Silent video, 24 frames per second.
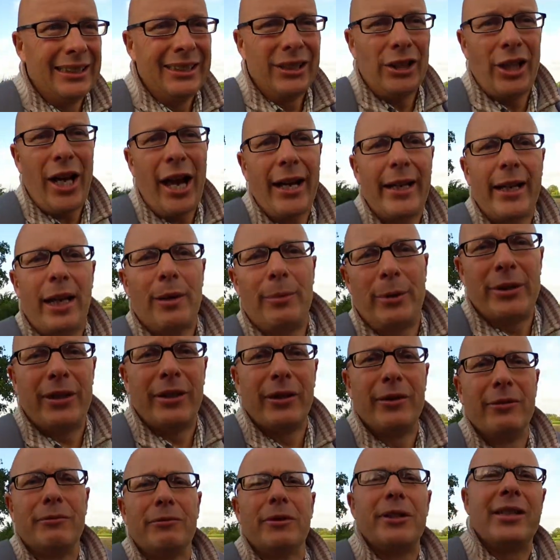Jack
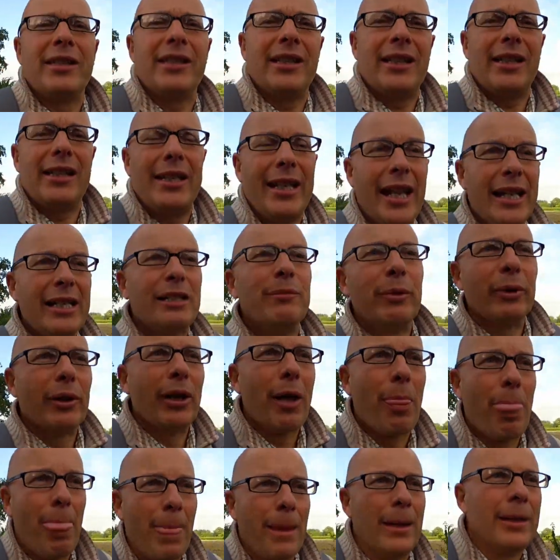Upperton was a
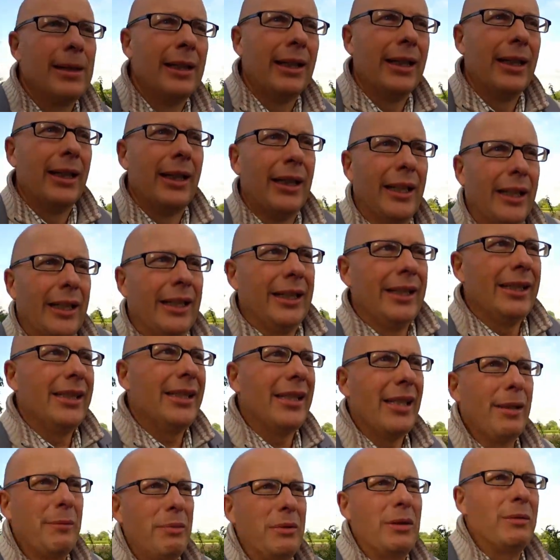labourer. He
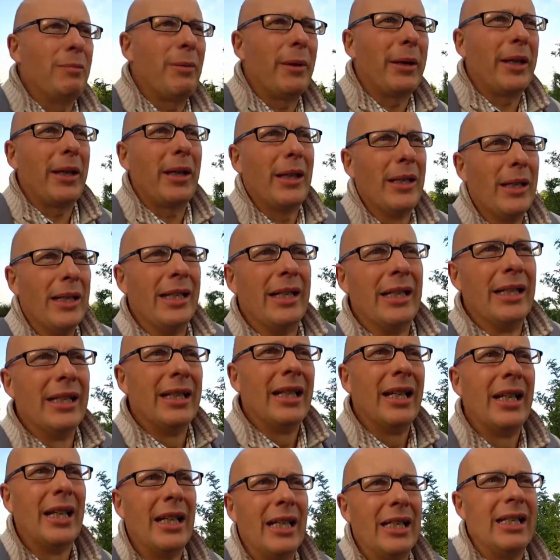seems to be a,
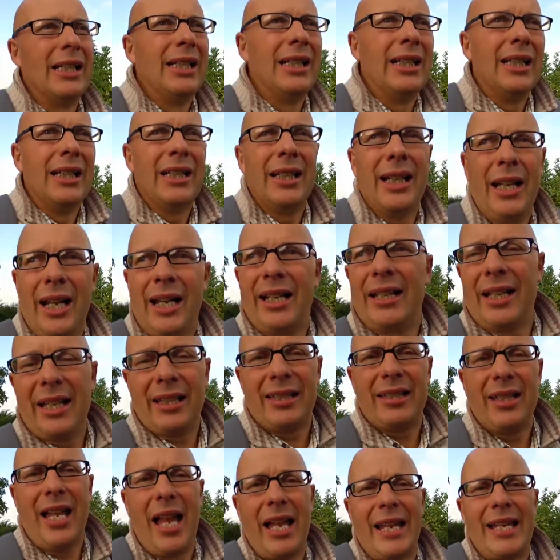a
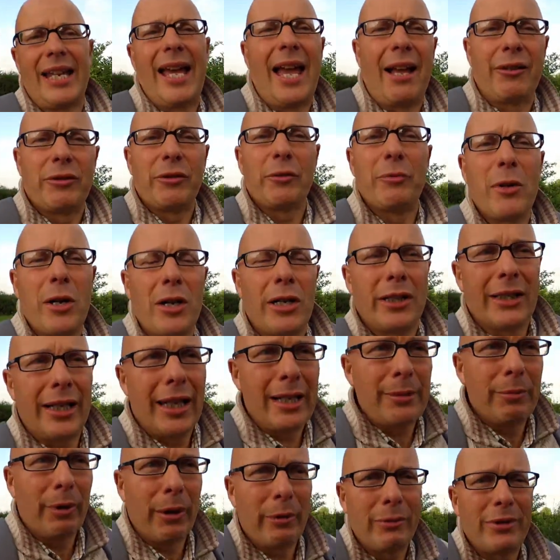slightly out of work
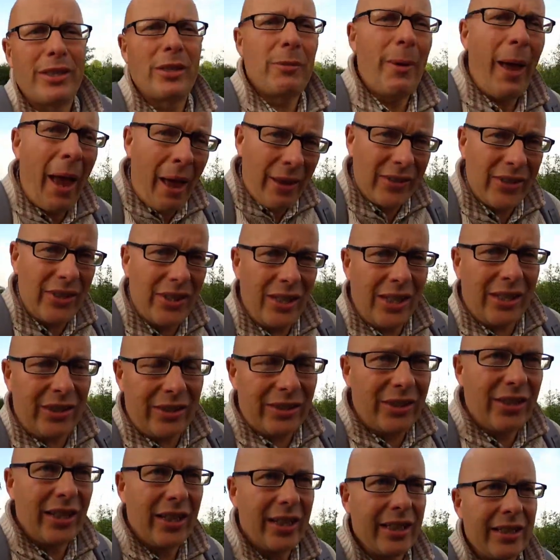labourer. He was about
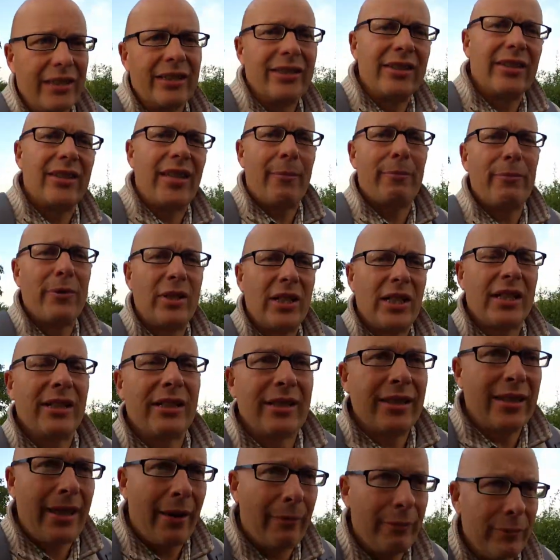sixty in
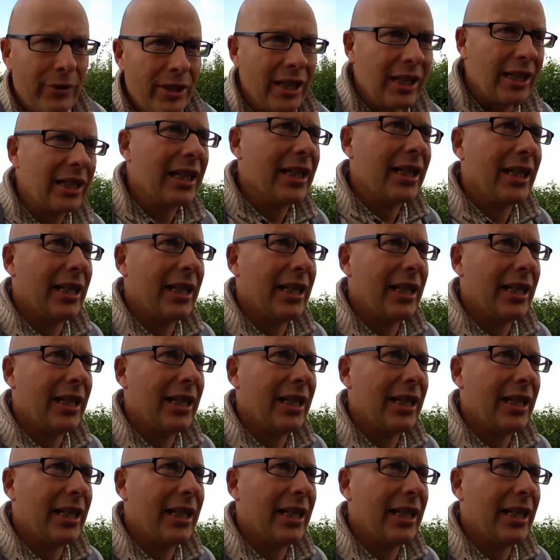seventeen seventy.